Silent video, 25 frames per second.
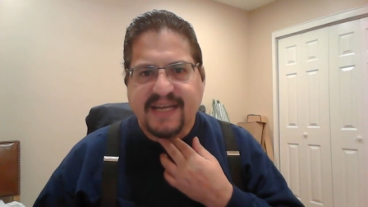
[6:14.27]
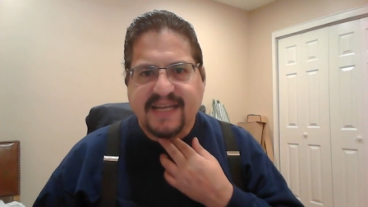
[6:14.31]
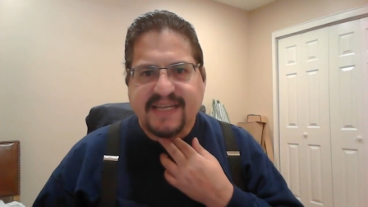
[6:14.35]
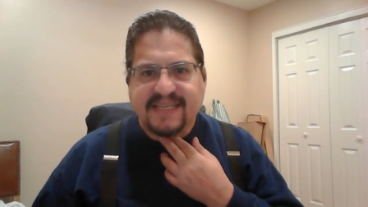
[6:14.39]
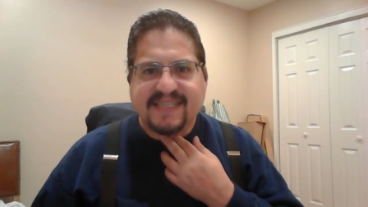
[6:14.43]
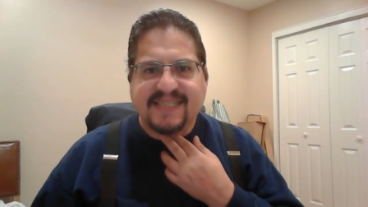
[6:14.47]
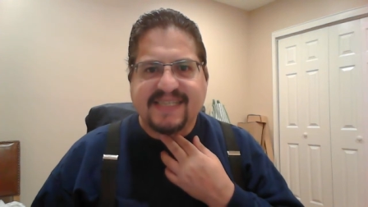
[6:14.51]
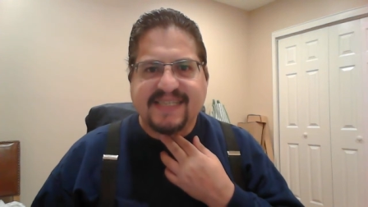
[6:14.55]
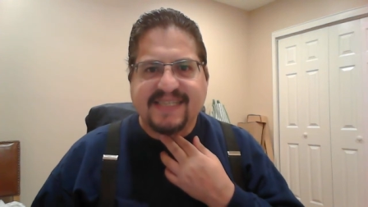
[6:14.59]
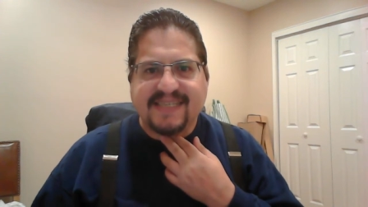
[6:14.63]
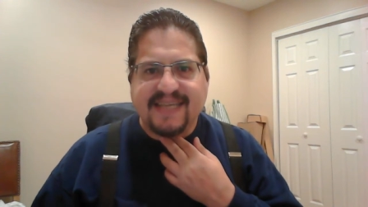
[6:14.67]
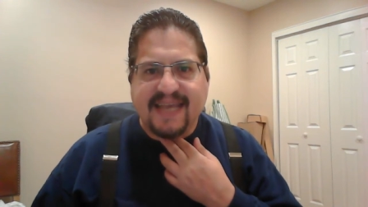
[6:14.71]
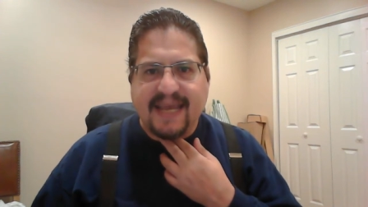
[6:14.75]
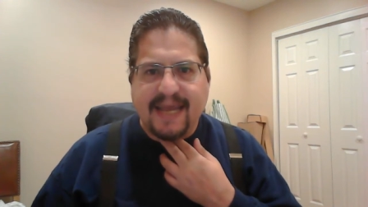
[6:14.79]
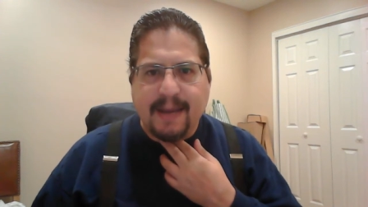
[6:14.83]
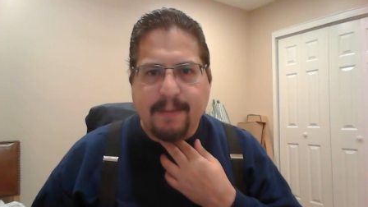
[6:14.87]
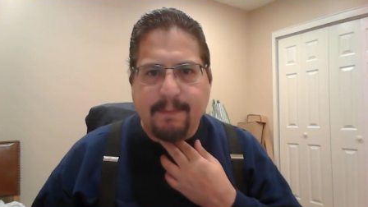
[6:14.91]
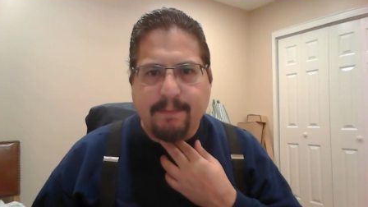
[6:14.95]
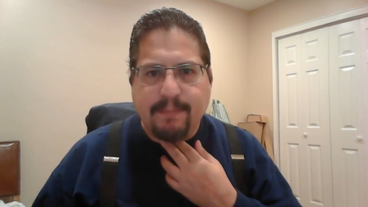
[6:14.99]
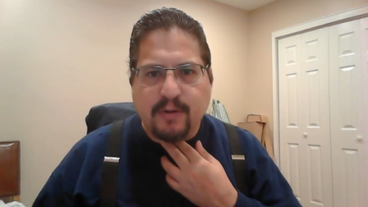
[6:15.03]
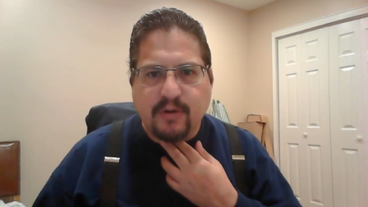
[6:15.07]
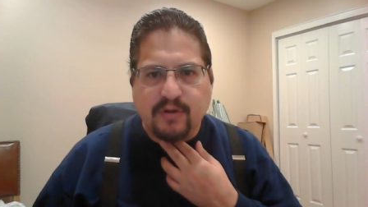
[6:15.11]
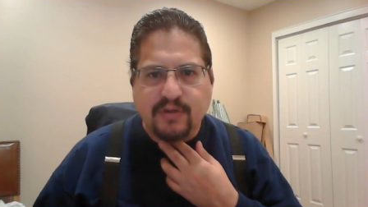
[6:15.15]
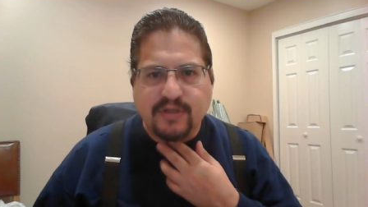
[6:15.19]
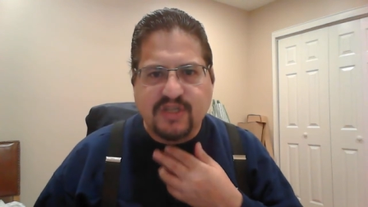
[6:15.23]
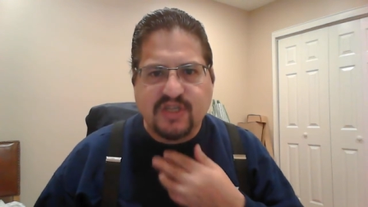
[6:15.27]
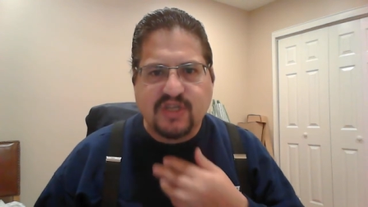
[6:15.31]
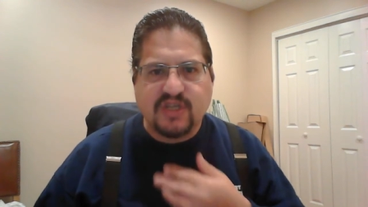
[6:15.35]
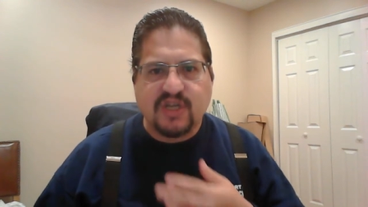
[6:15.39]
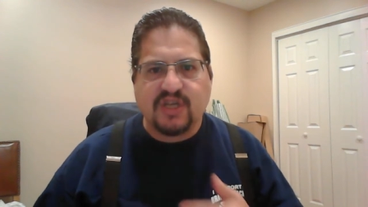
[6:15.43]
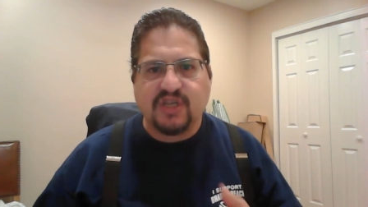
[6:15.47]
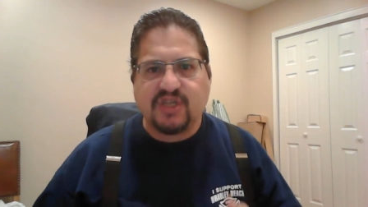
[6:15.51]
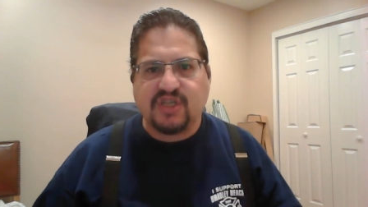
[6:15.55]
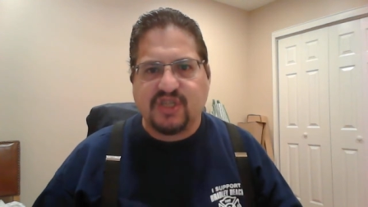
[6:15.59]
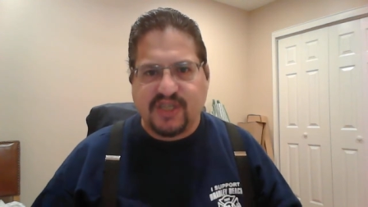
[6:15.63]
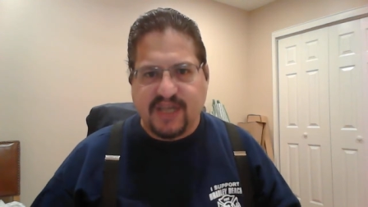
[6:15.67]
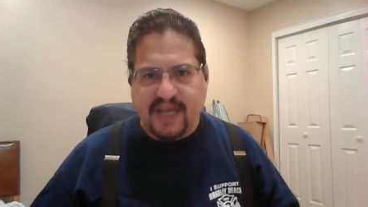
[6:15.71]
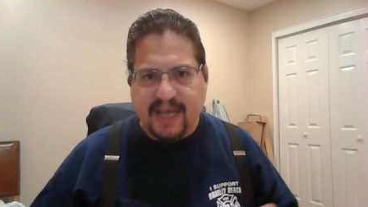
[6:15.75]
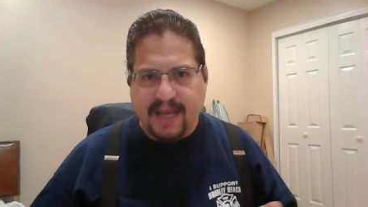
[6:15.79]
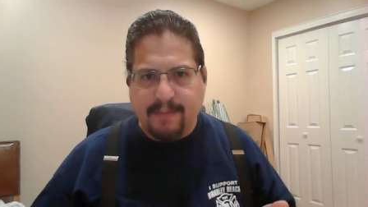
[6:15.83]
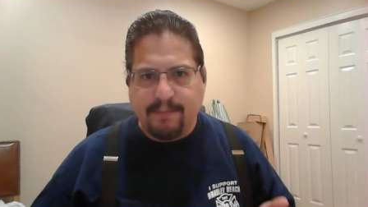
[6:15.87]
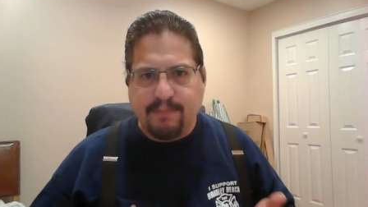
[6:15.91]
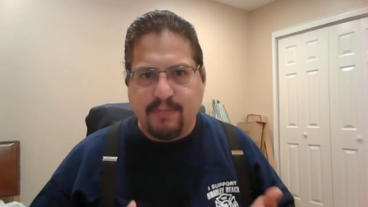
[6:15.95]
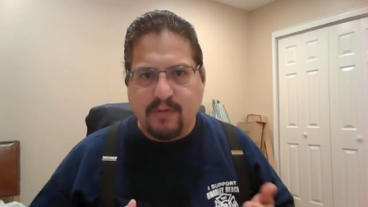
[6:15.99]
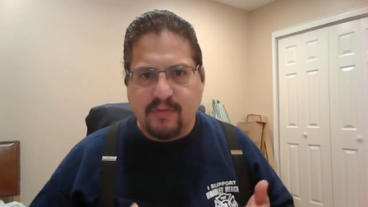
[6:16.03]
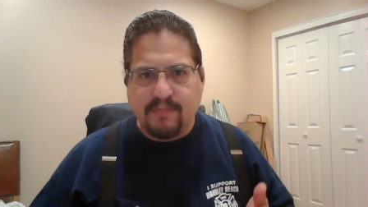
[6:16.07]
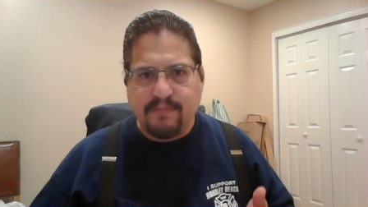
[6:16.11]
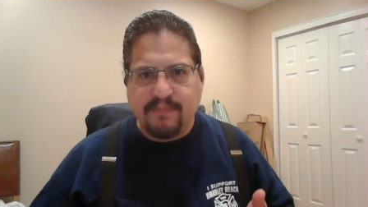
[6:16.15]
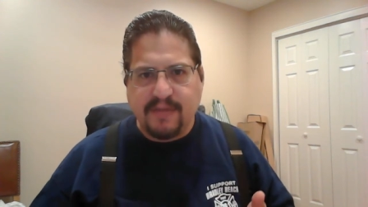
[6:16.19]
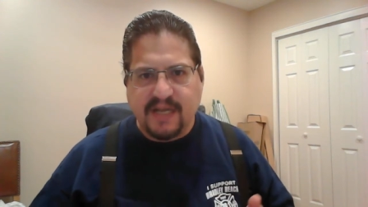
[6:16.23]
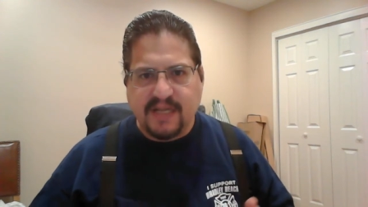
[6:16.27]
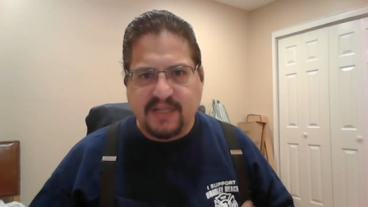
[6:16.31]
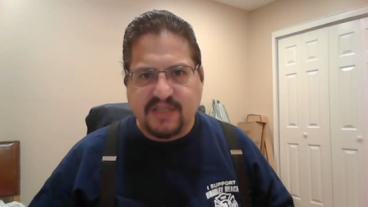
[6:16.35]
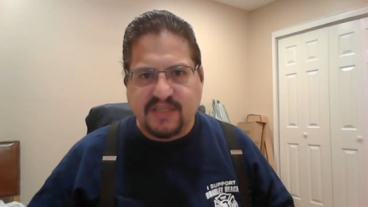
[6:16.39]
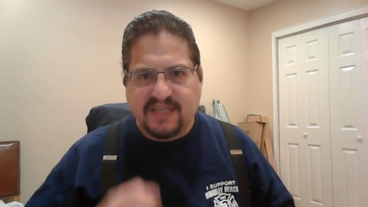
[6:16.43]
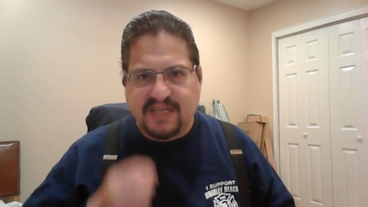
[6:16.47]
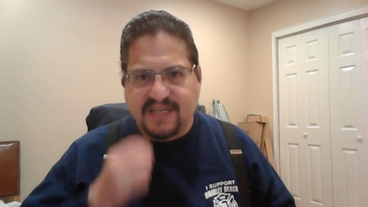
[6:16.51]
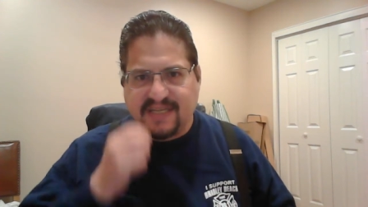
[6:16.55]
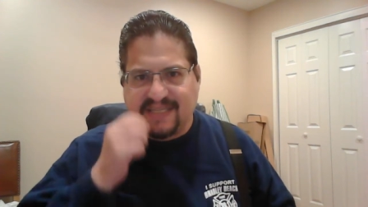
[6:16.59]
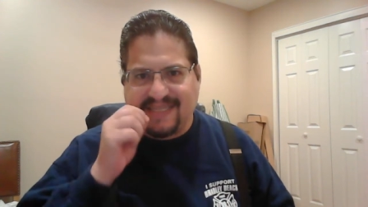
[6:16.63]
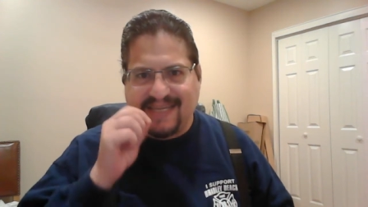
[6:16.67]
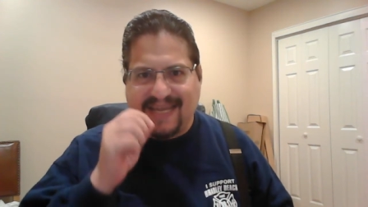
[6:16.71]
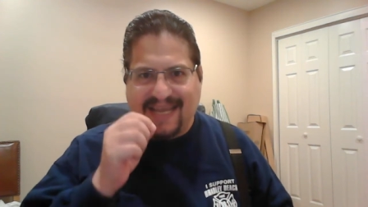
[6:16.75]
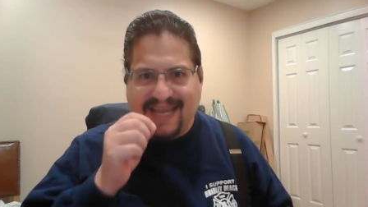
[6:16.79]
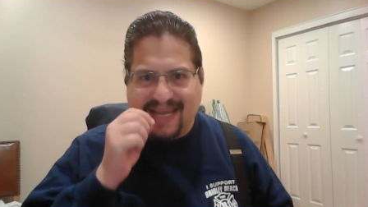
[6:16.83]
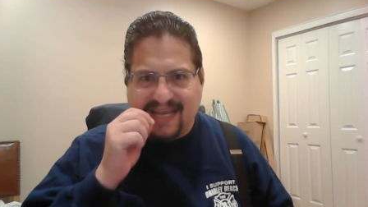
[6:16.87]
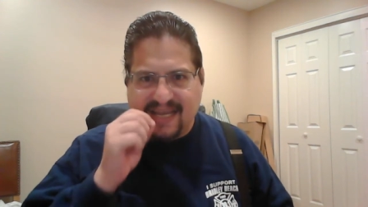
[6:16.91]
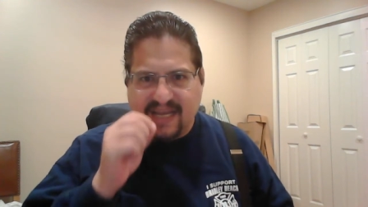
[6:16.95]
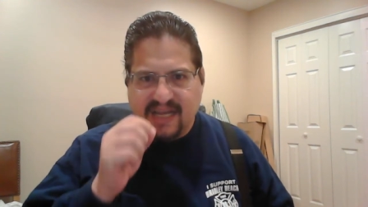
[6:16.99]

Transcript: Sampled. To sample means to take